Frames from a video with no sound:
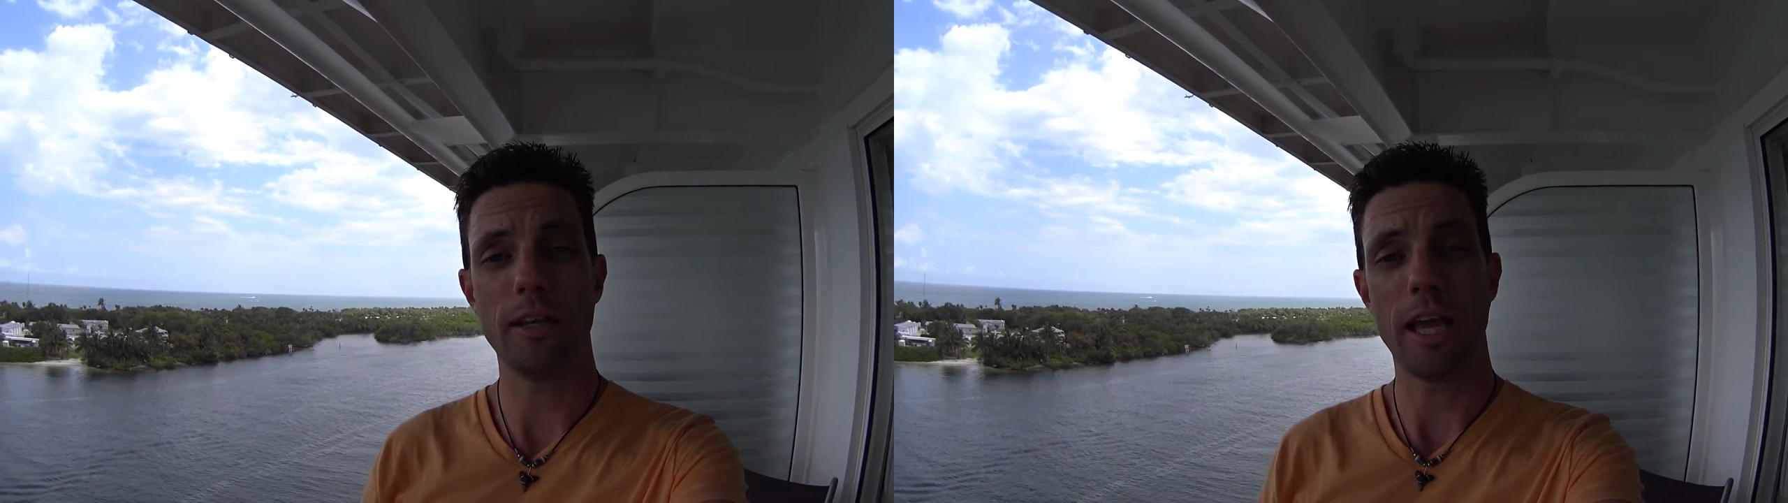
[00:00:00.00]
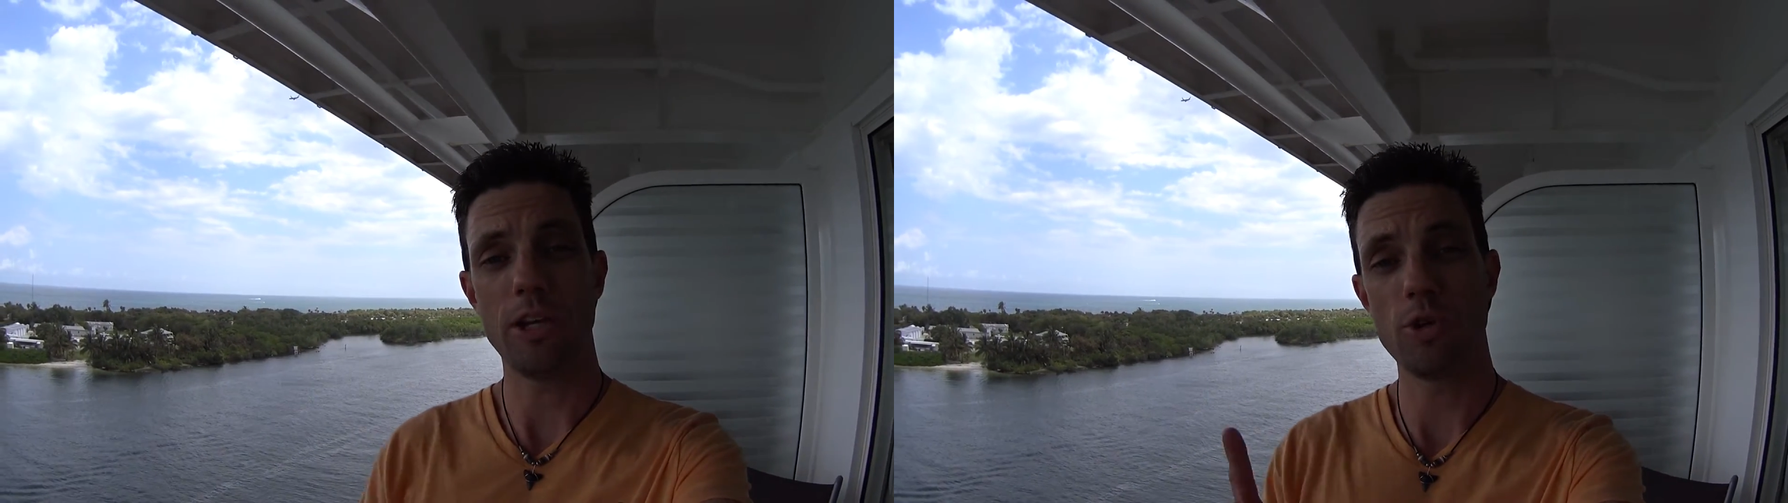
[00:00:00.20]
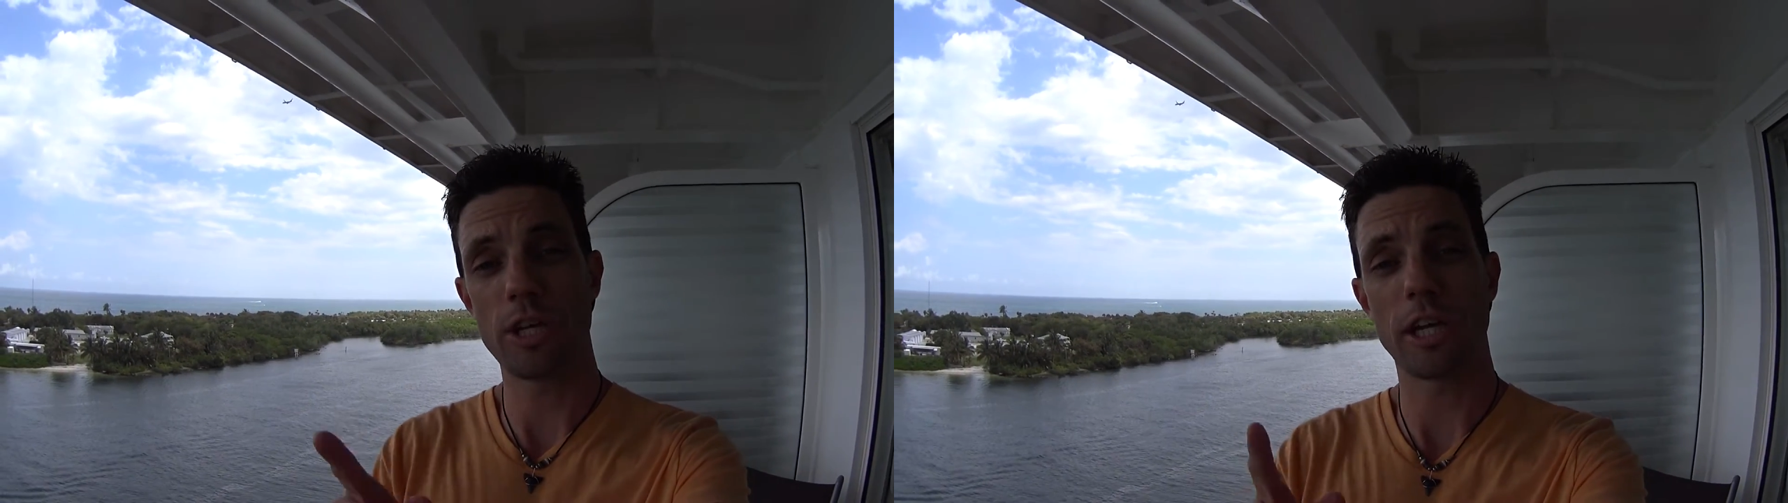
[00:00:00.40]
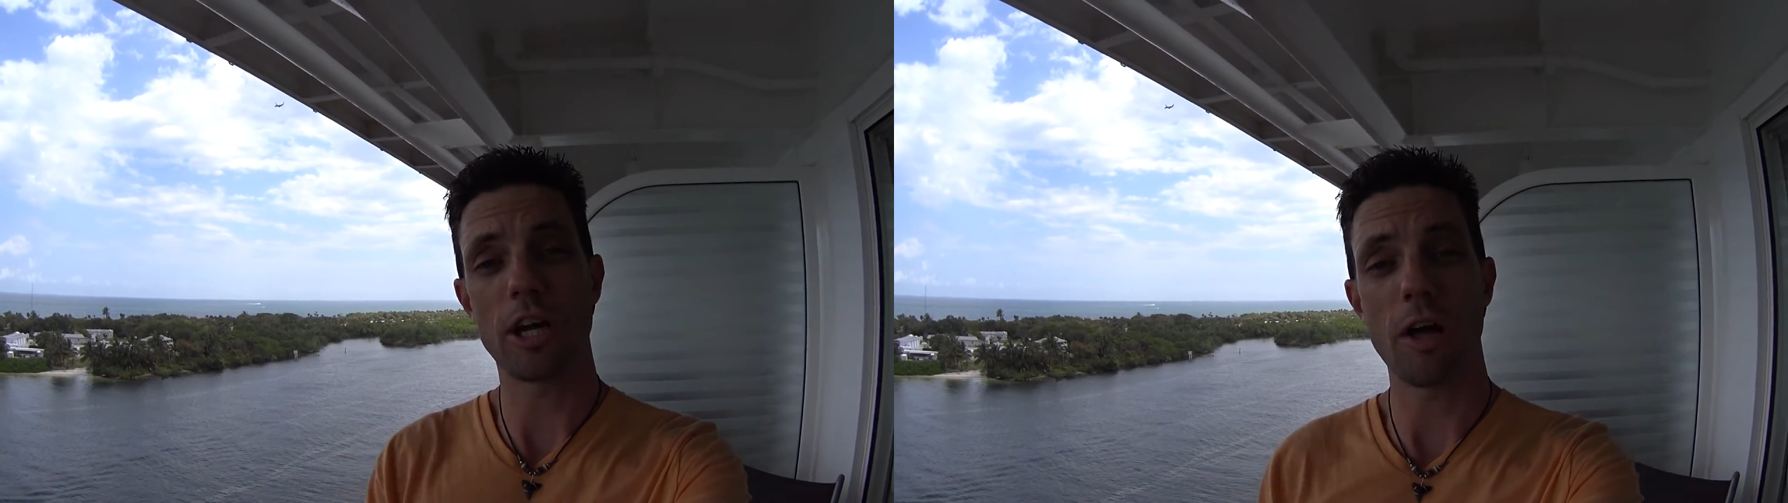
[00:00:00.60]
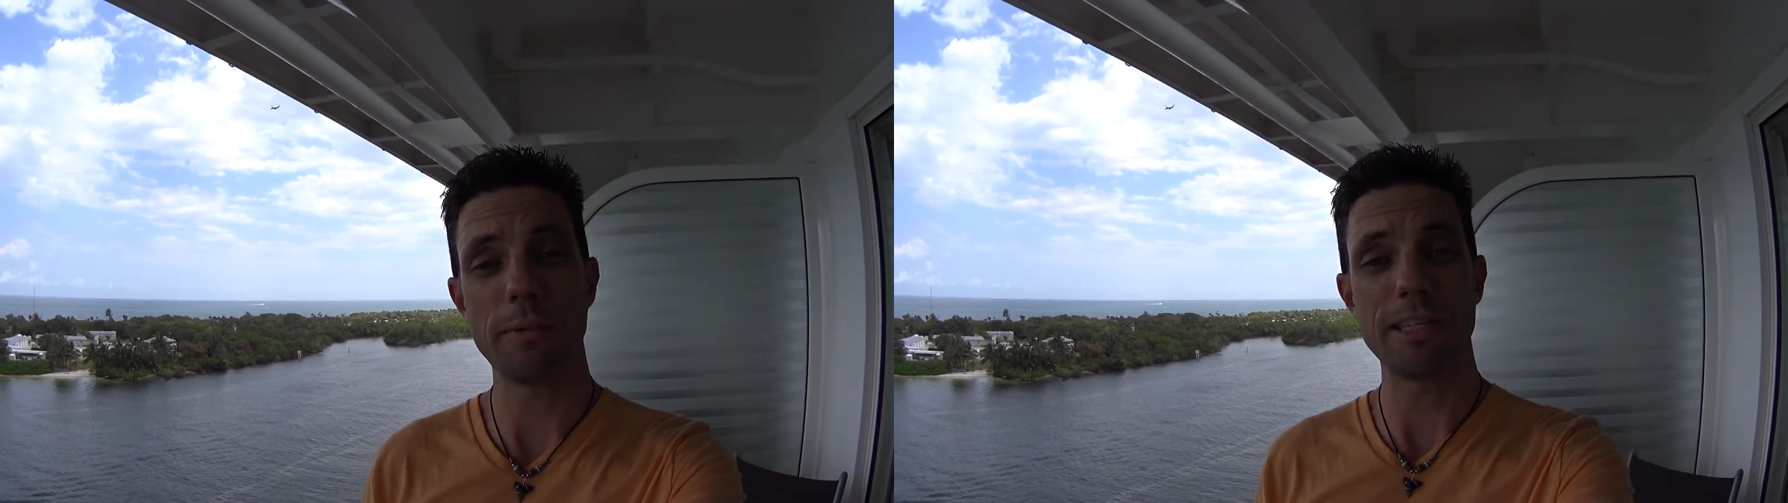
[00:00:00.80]
And you can
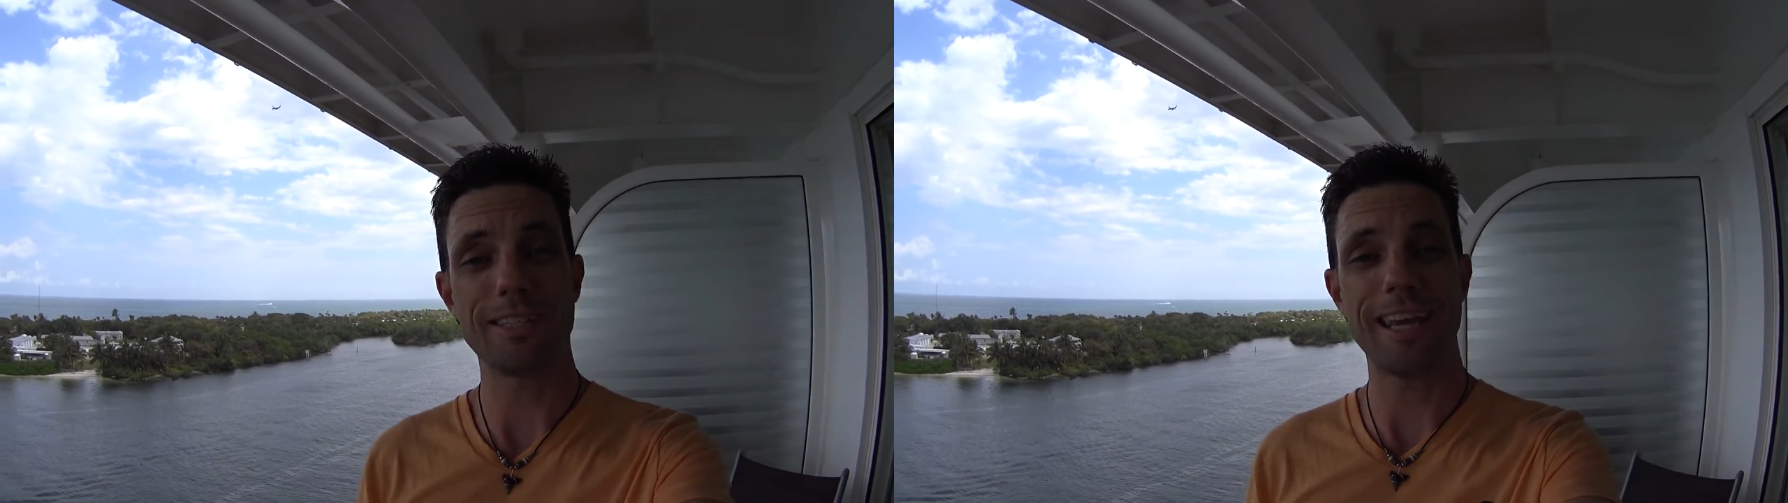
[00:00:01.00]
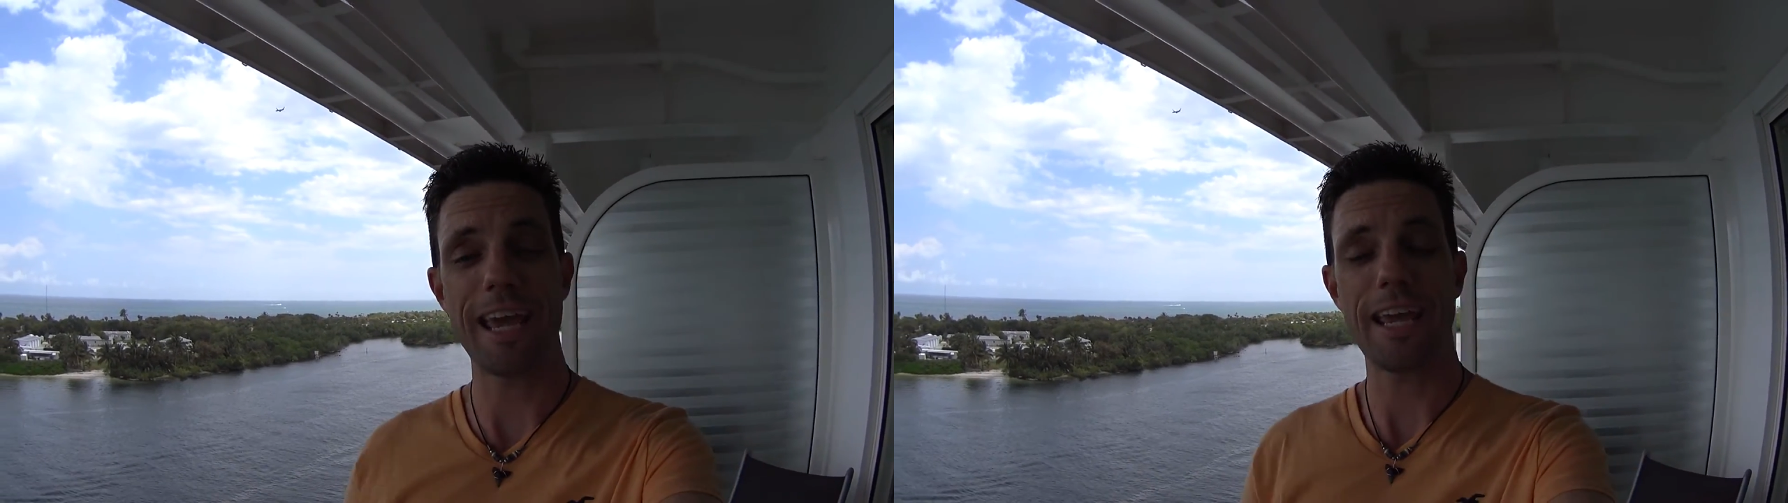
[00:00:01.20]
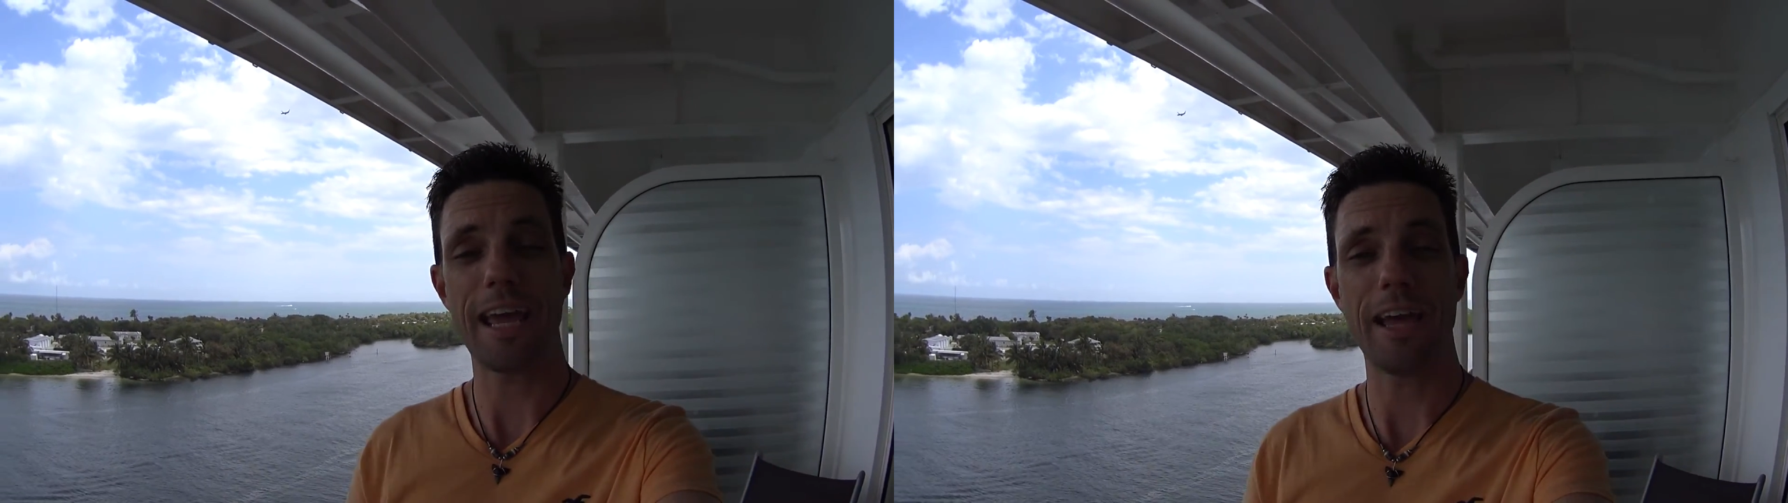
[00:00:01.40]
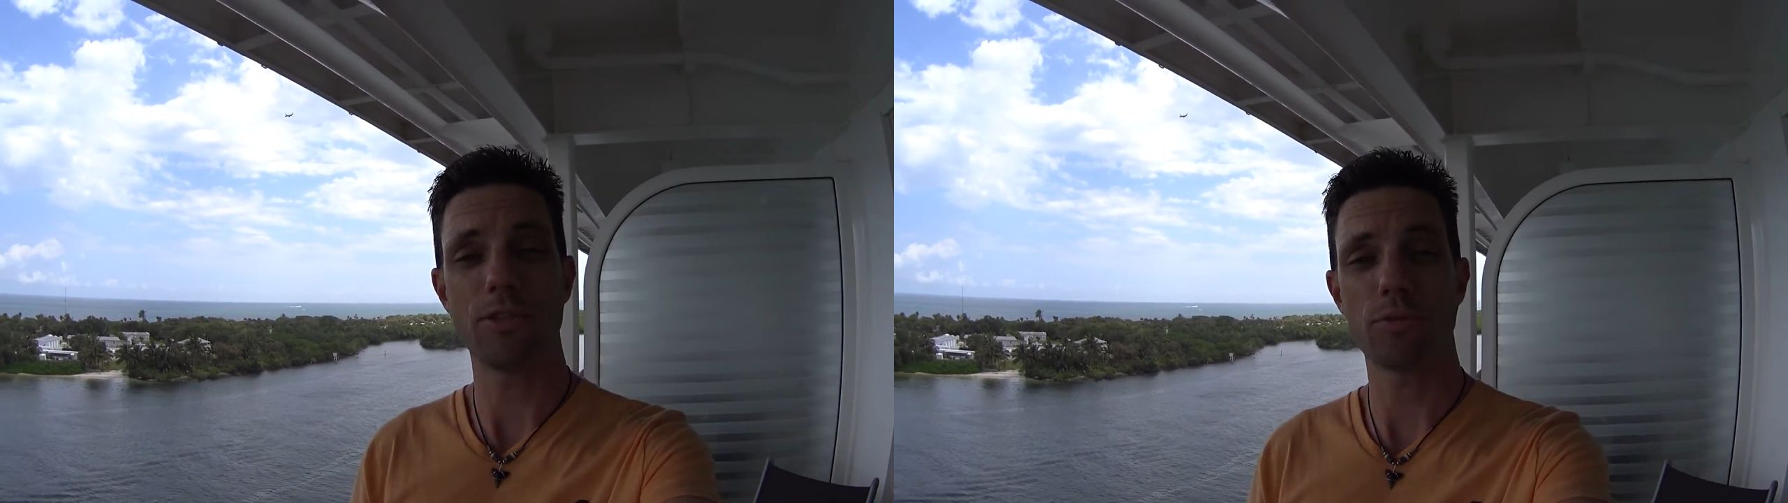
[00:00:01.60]
call me today at